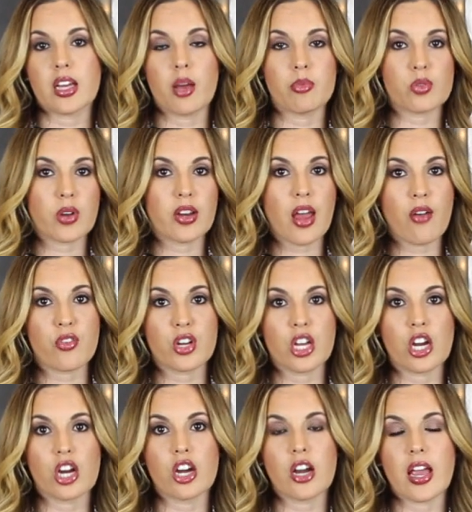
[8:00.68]
it comes around every
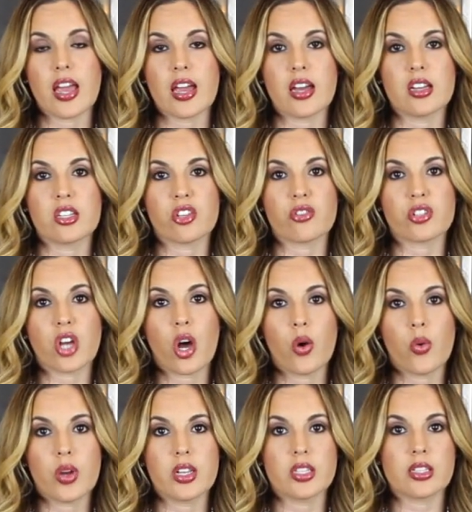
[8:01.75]
year, and there's
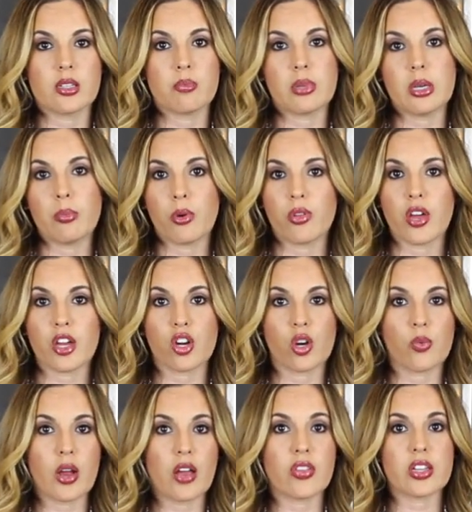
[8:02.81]
always people that you're
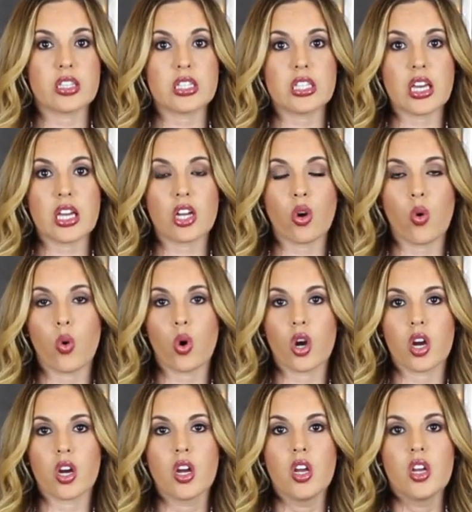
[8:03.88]
around that's sick,
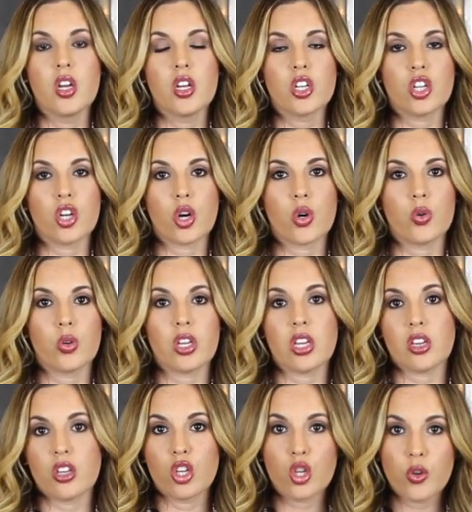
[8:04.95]
or, you know,
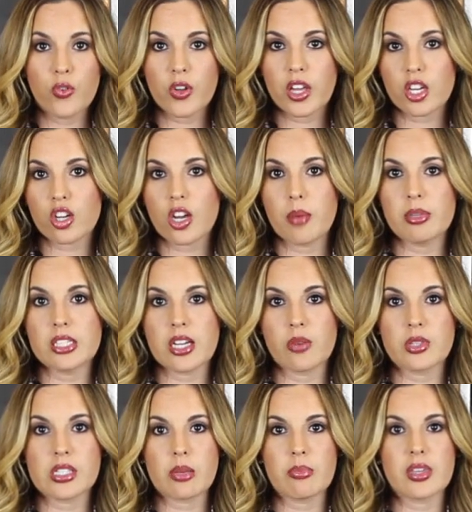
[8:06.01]
you feel like you're coming down
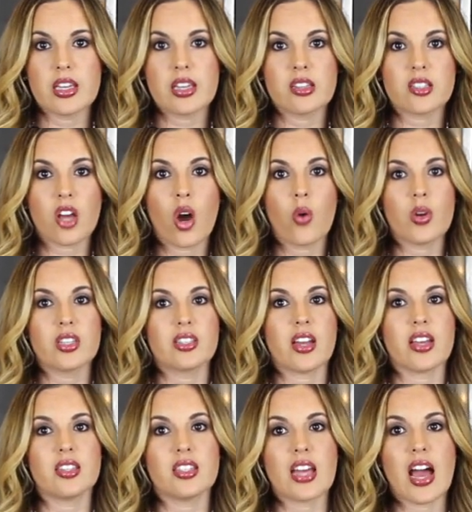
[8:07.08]
with something. It's always
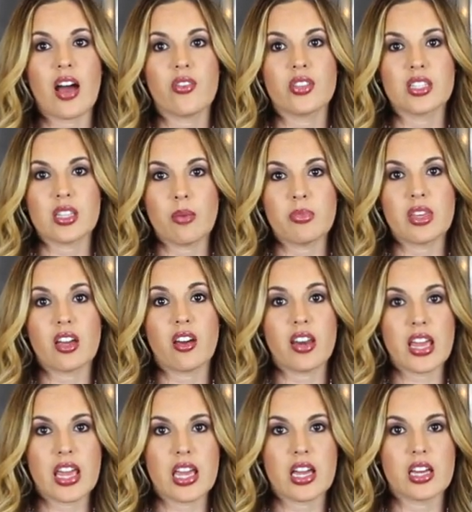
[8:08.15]
nice to have something
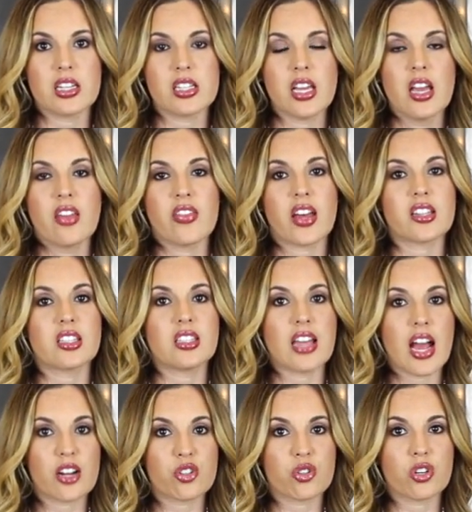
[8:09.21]
on hand that's
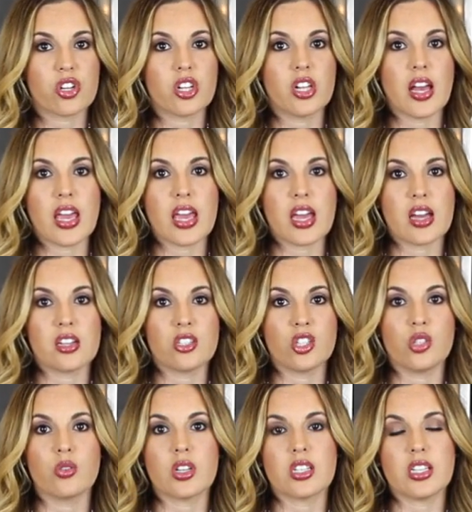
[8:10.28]
natural, and
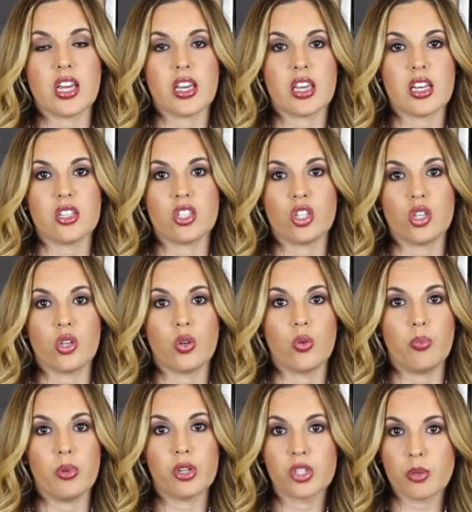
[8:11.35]
you can take it
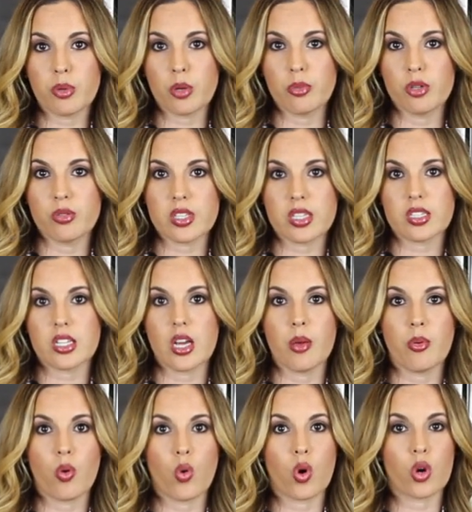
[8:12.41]
to build up your immune
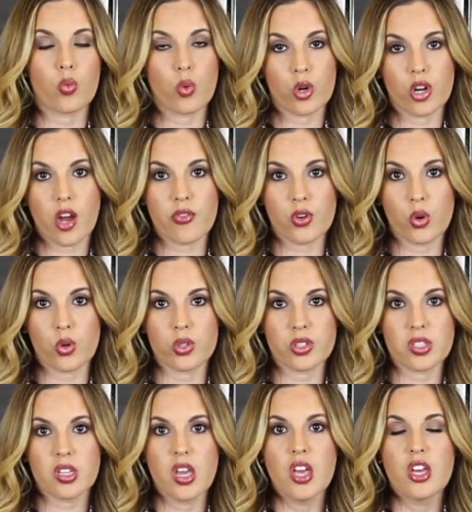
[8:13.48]
system or ward off
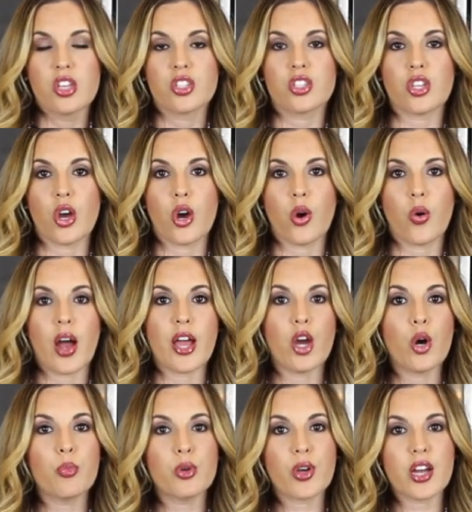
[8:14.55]
colds. So I
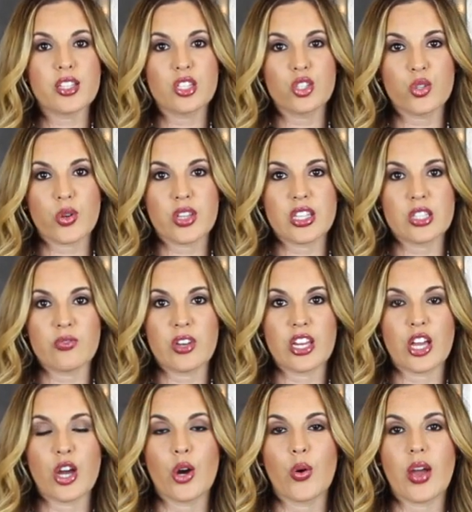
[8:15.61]
hope you guys enjoyed this
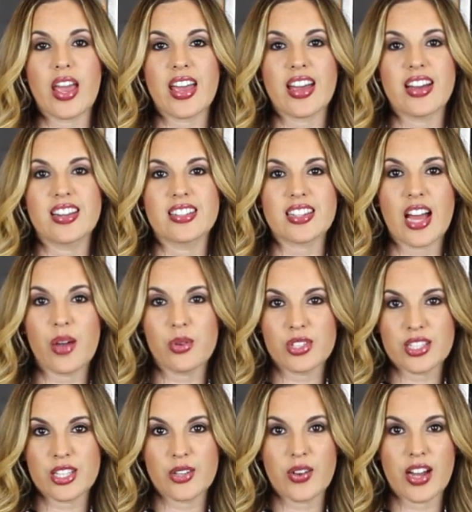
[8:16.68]
video, and I will
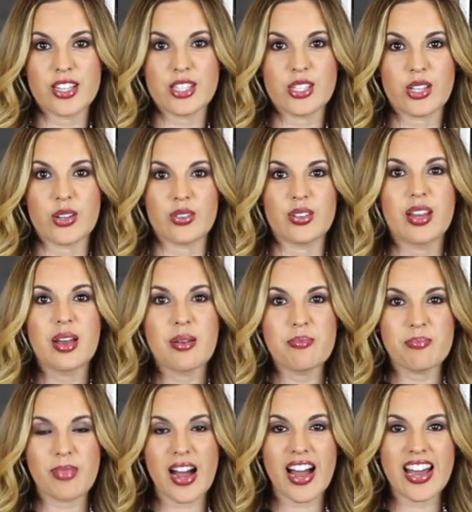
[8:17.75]
see you guys soon.
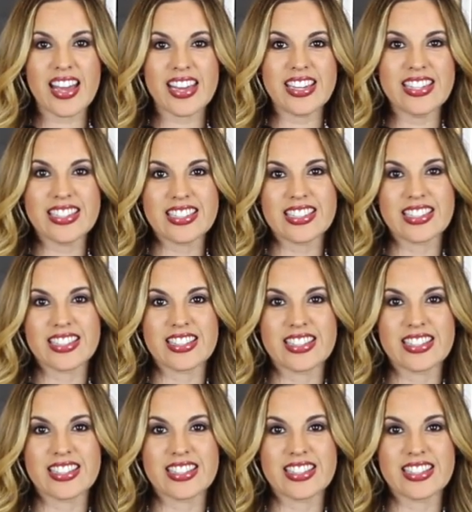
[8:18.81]
Bye!